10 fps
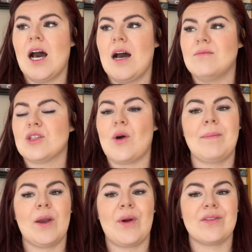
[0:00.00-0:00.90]
So I
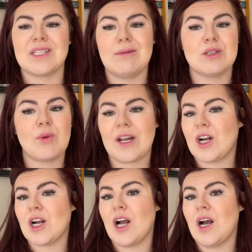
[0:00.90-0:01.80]
might wear the same
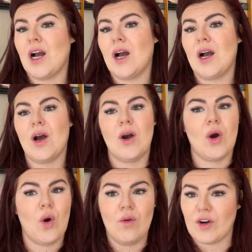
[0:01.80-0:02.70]
sweater
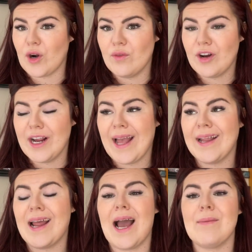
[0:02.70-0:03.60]
over and over
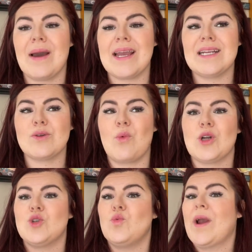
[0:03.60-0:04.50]
again. I might
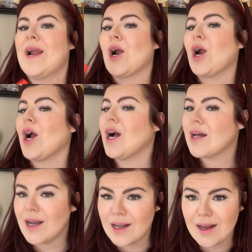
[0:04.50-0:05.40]
want to wear
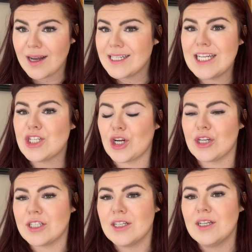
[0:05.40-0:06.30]
a
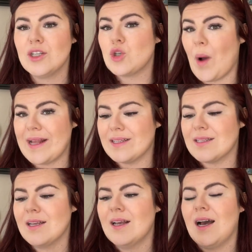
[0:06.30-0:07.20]
t-shirt
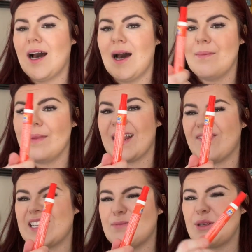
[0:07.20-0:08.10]
twice. And
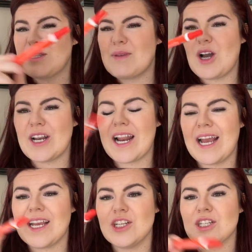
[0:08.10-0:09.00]
if I spill something on it, I
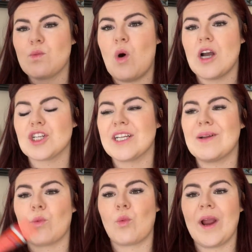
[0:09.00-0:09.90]
can just wash
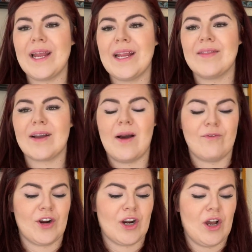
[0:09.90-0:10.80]
it right in the
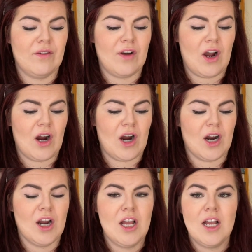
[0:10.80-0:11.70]
comfort of
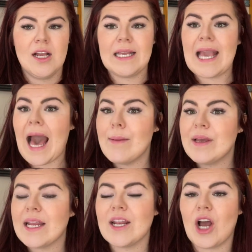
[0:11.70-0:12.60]
our
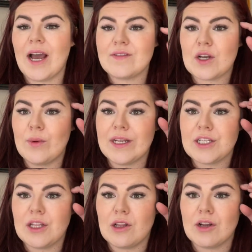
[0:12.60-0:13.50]
cabin and not have to go into
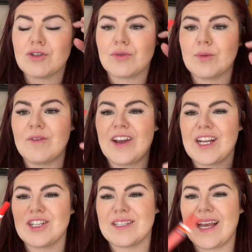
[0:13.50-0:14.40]
the laundry room if I
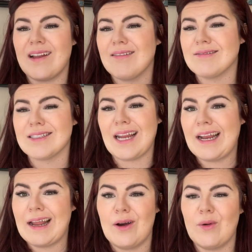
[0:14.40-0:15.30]
can just get a little
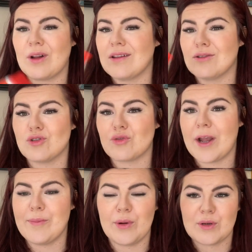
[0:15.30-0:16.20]
stain out or a little
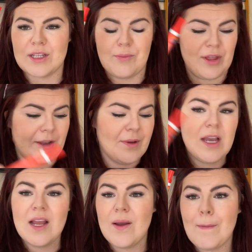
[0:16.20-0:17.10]
drip or something.
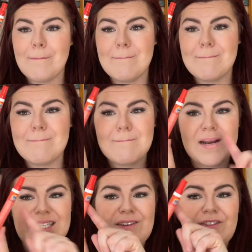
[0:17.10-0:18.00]

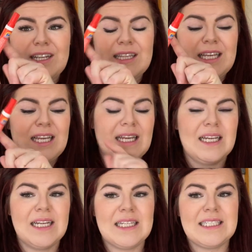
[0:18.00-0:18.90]
Definitely
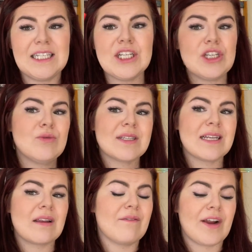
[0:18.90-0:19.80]
didn't use
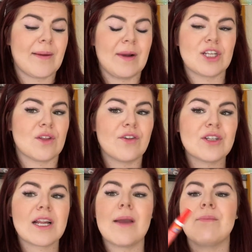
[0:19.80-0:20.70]
it very much the
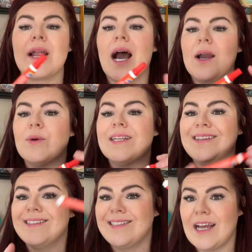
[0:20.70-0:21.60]
first time, but I would
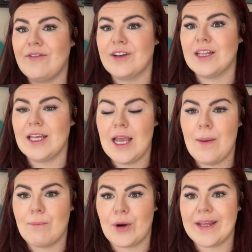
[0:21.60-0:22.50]

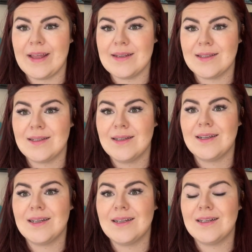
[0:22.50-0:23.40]
definitely bring this
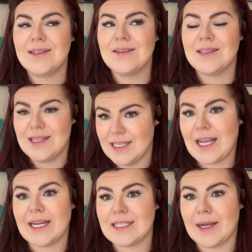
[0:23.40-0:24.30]
the
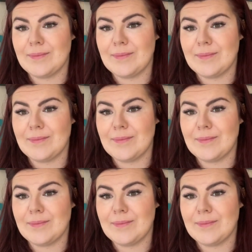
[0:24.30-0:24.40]
second time.